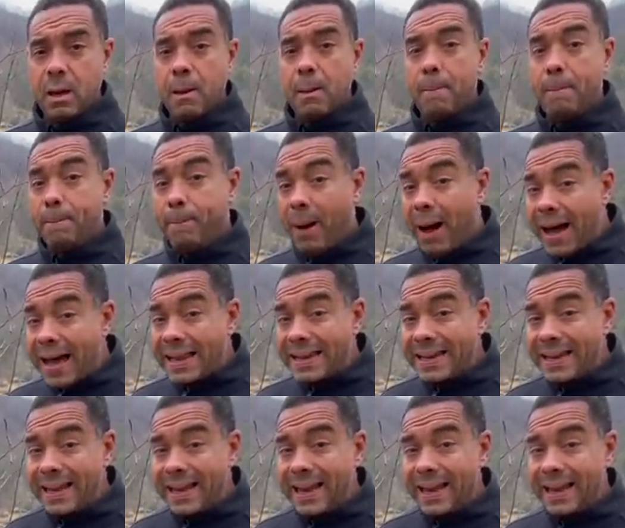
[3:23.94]
But
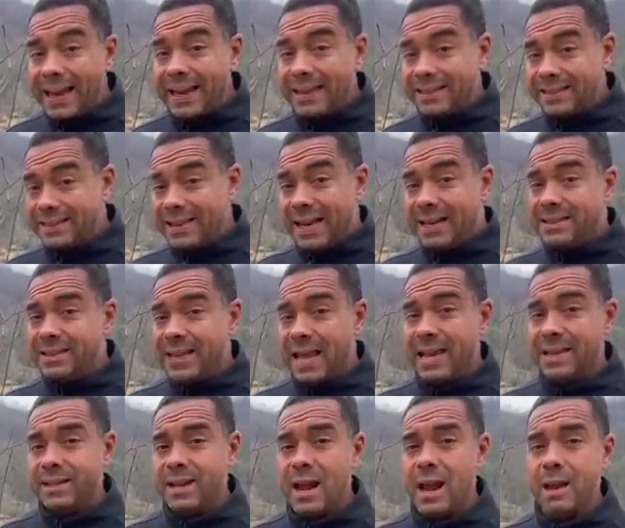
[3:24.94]
since
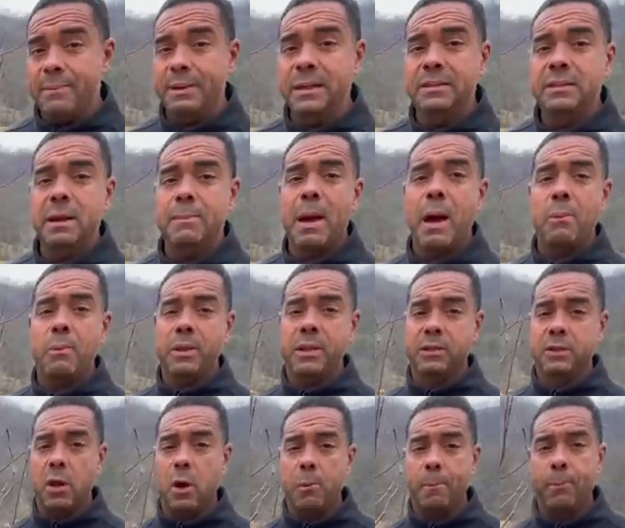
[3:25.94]
that time, he's come out with
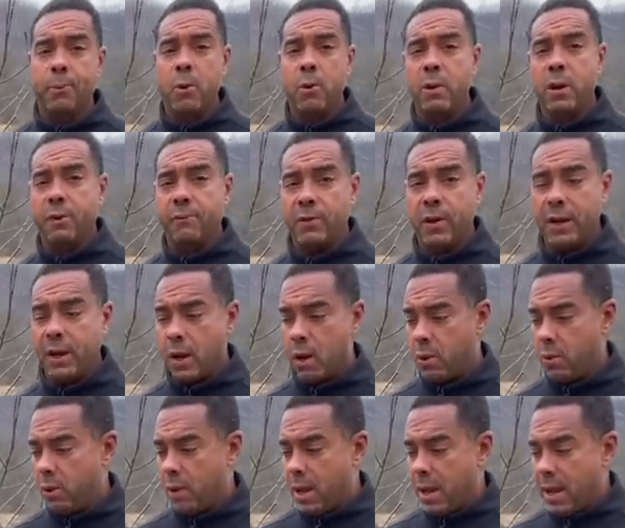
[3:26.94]
his own pruning
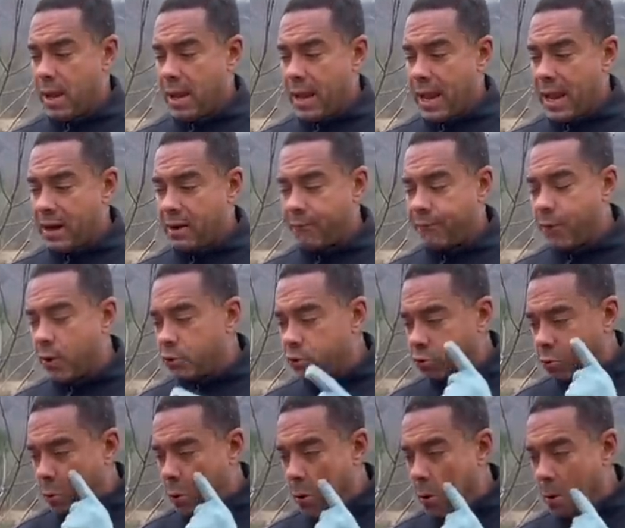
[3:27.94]
video and a
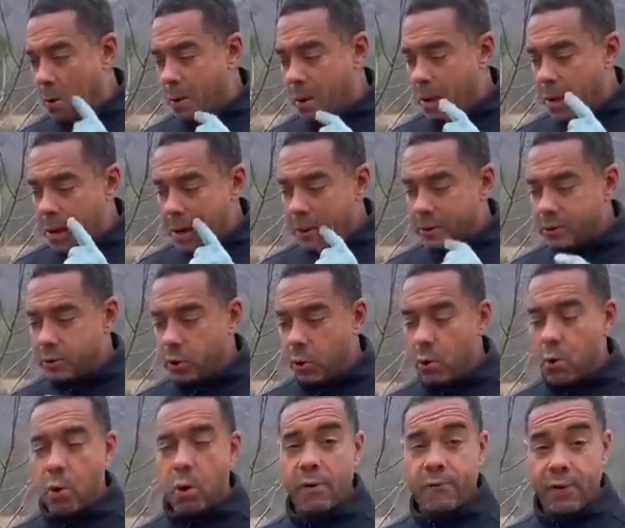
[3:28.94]
virtual
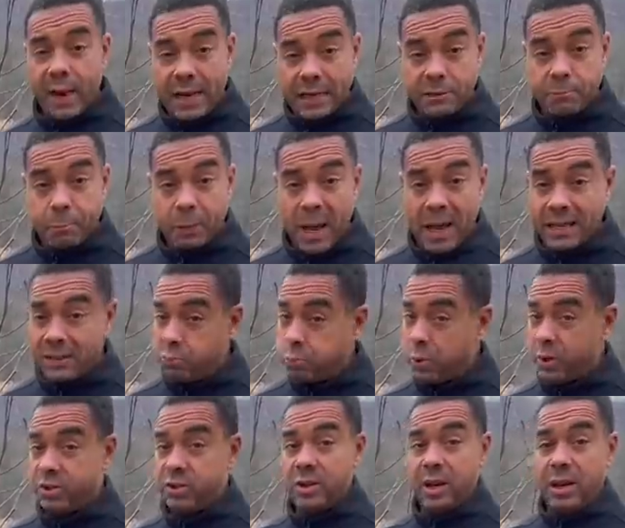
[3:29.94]
tour of his place,
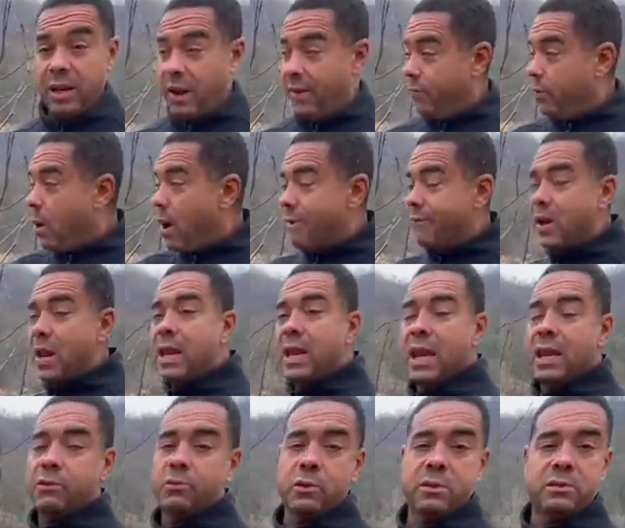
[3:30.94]
which if you have any
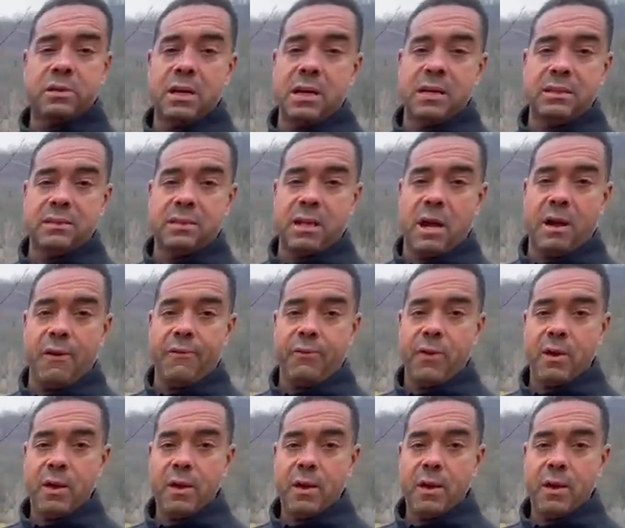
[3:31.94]
interest in this stuff,